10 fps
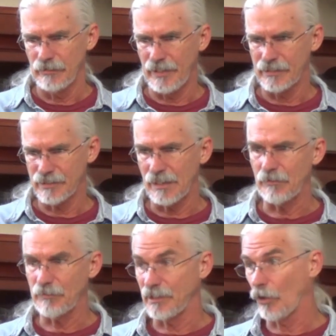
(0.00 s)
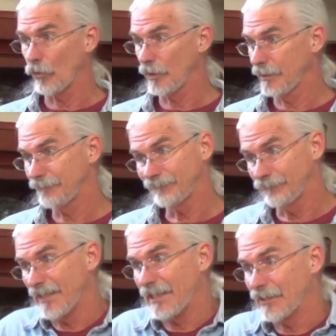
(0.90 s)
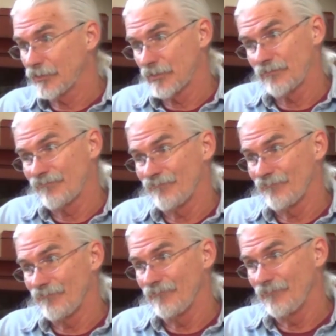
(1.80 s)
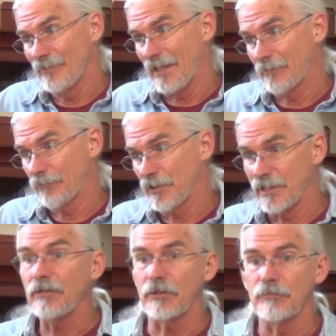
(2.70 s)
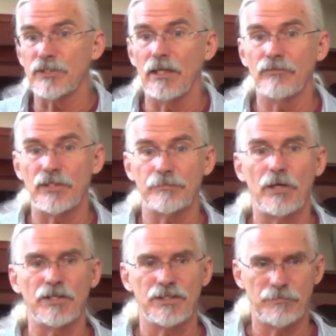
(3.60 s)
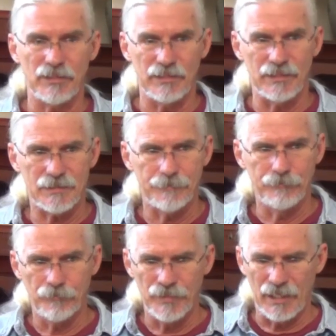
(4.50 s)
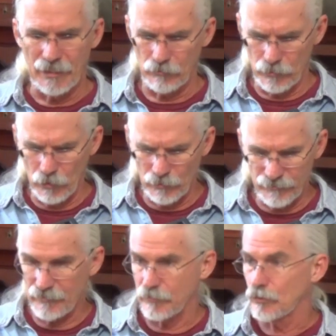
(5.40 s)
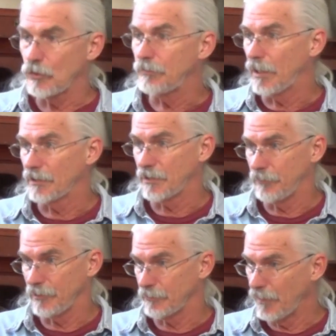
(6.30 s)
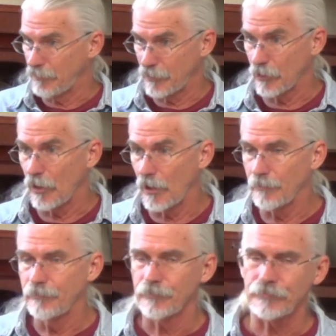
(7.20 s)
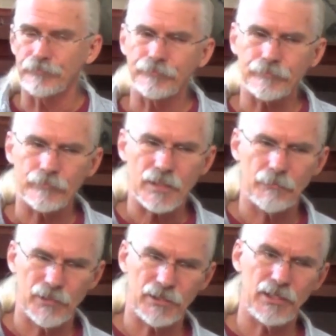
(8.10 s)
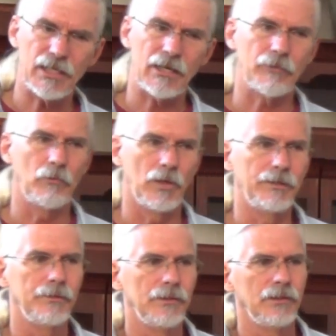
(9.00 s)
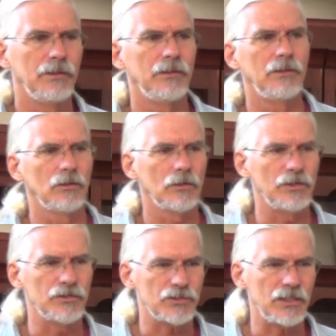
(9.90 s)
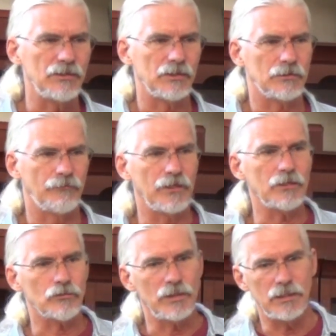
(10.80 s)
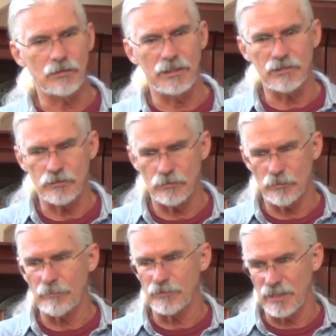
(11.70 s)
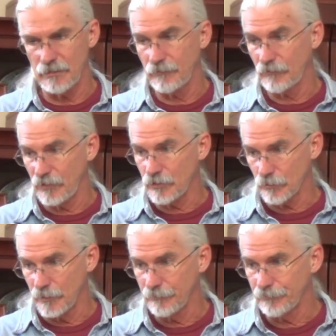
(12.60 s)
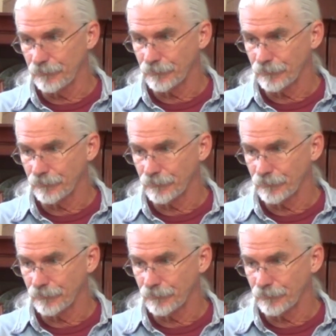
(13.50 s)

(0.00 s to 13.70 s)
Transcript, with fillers: that seem to be the only meanings that present themselves as possibilities. I don't know of even two possibilities. Maybe there are. But I think everyone can see that the fig tree here is representative of Israel